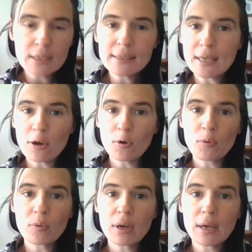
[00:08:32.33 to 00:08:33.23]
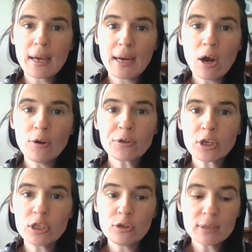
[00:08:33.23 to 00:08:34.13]
So, and i heard they're
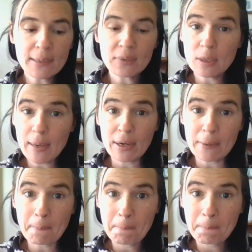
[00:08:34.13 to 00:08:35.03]
going to do something about it.